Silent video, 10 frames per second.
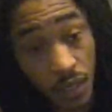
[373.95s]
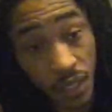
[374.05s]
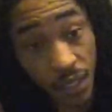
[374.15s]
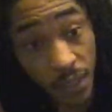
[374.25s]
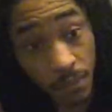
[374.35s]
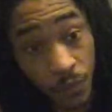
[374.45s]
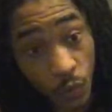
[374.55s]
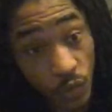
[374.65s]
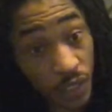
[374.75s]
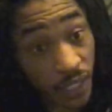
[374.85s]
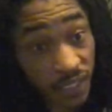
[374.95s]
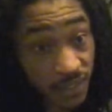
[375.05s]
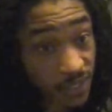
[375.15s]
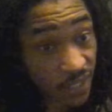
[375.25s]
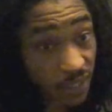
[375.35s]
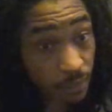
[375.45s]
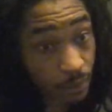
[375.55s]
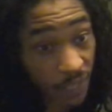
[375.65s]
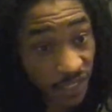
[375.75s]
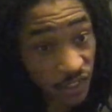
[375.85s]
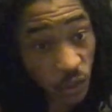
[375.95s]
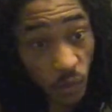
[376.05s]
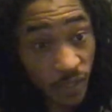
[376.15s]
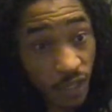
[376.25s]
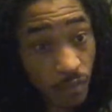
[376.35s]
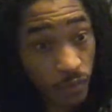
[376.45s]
You will constantly get blasted around